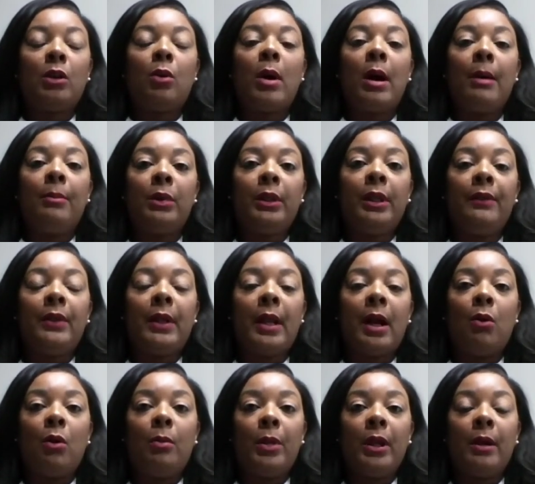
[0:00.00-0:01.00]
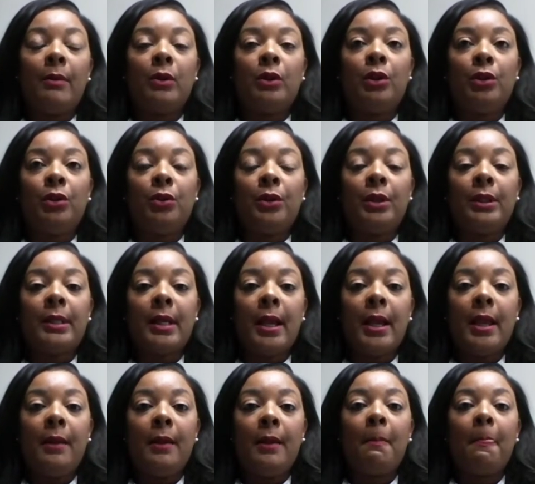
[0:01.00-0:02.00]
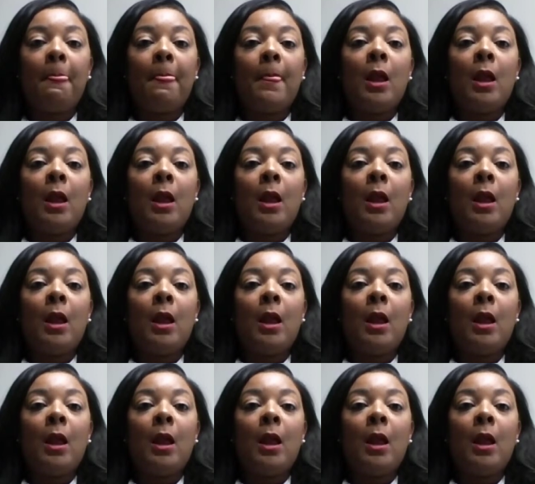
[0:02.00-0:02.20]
So I believe that I will be able to do the same,